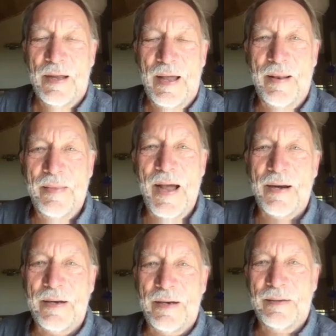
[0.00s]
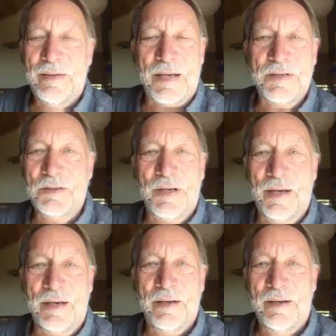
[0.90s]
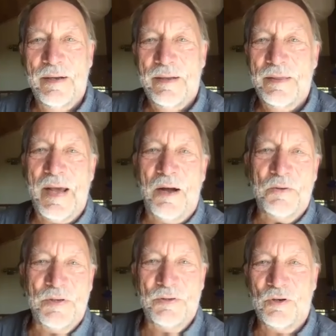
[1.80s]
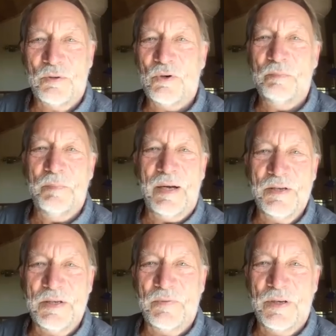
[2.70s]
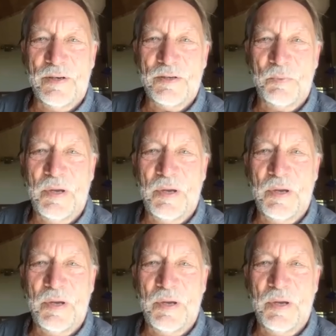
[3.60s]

And that doesn't take thousands or more millions of years.